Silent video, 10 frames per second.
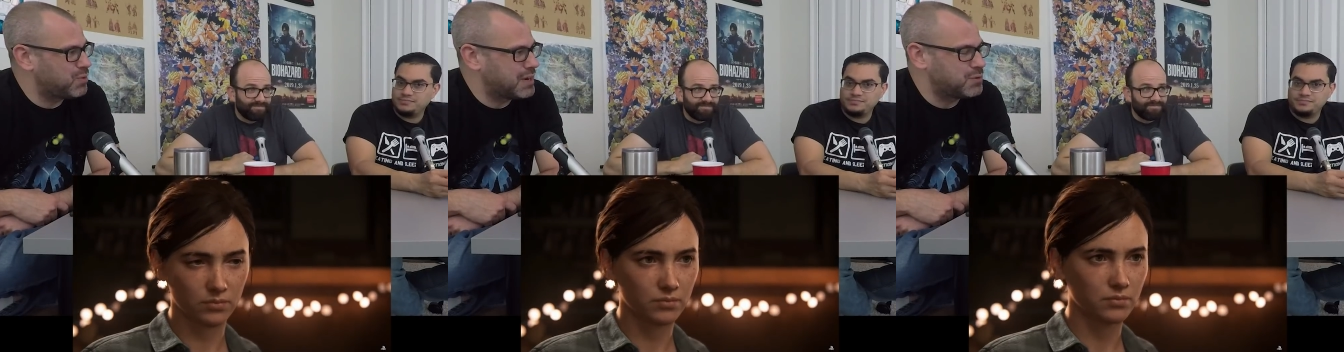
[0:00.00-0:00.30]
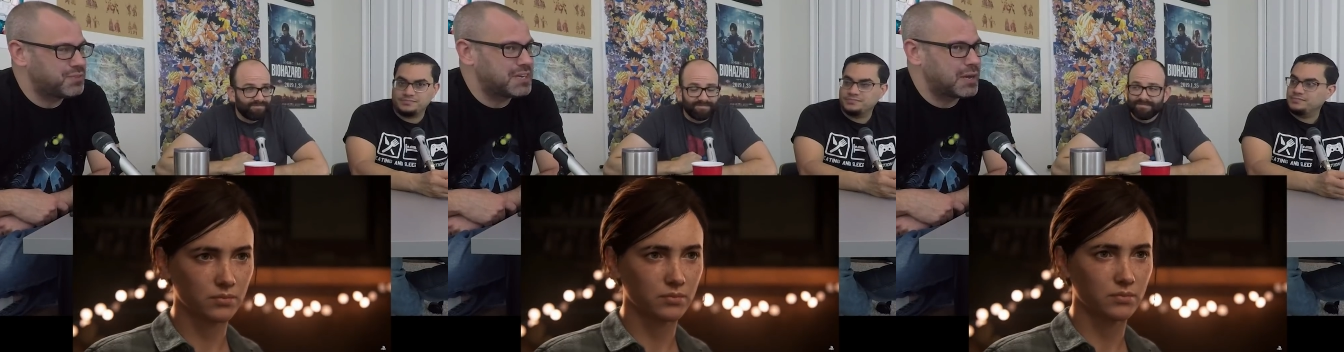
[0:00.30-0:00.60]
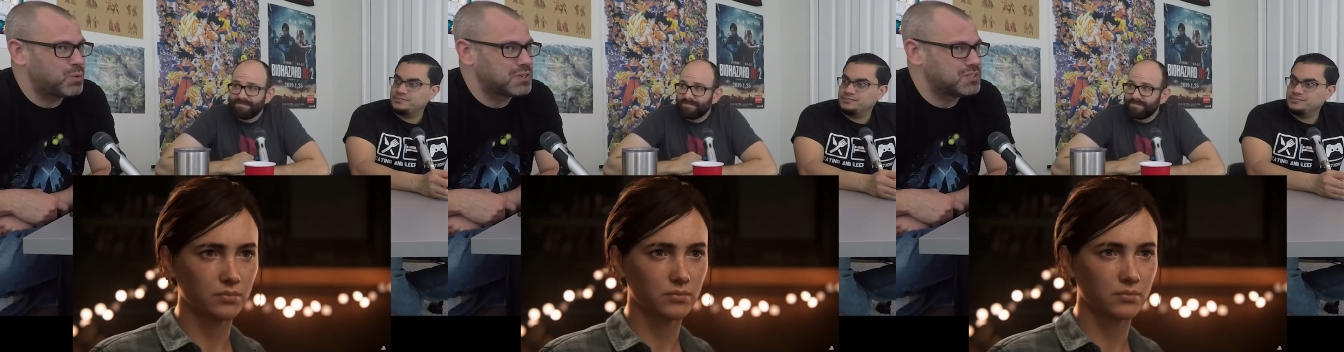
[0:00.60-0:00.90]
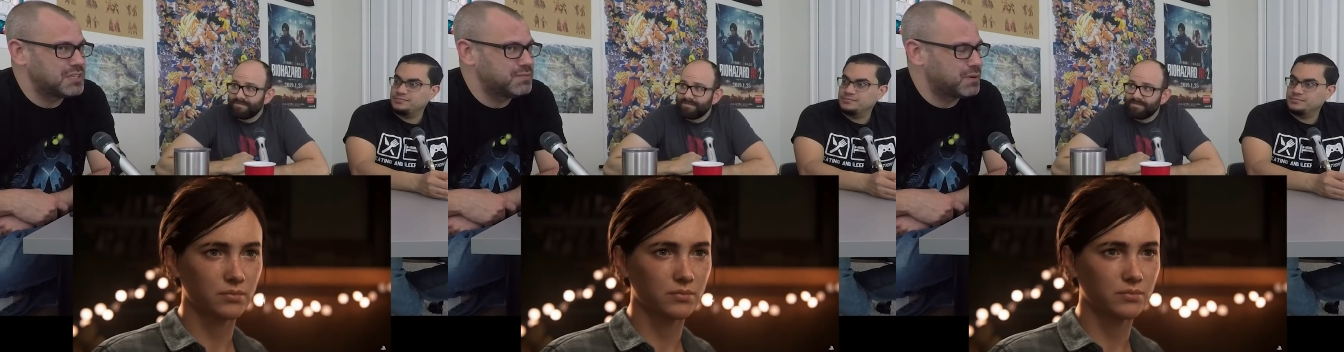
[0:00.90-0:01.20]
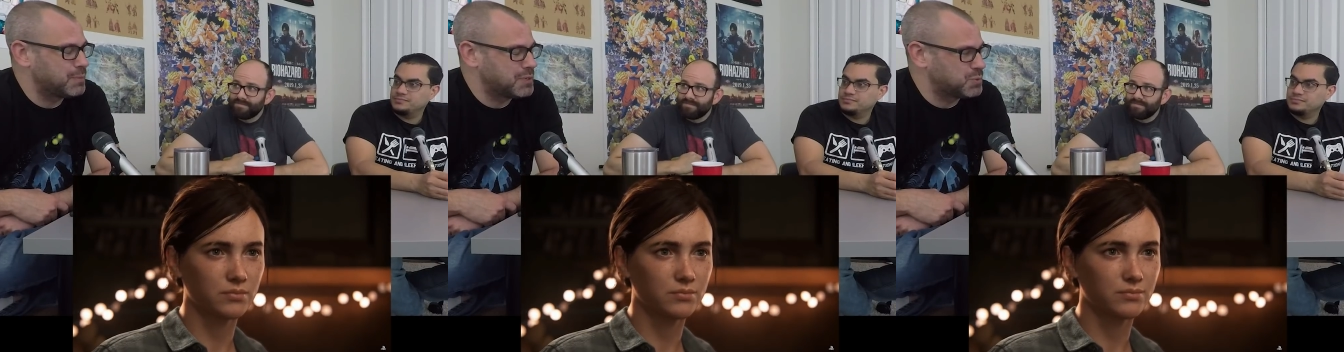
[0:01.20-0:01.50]
Speaker 1: where I don't think I want to see
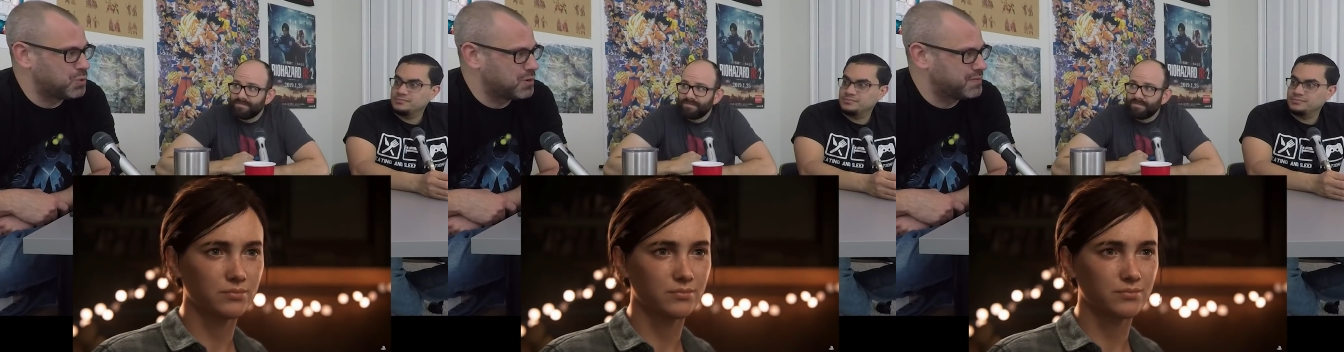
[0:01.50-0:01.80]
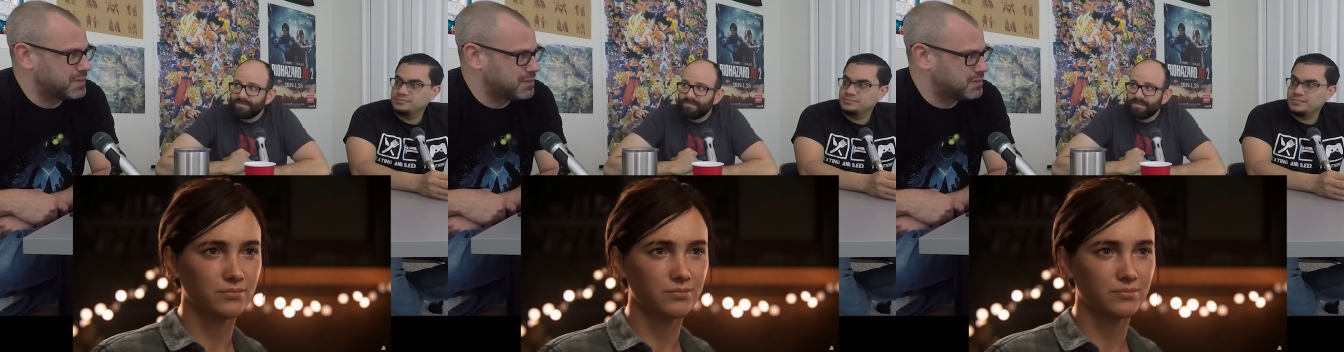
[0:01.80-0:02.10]
very much more of it.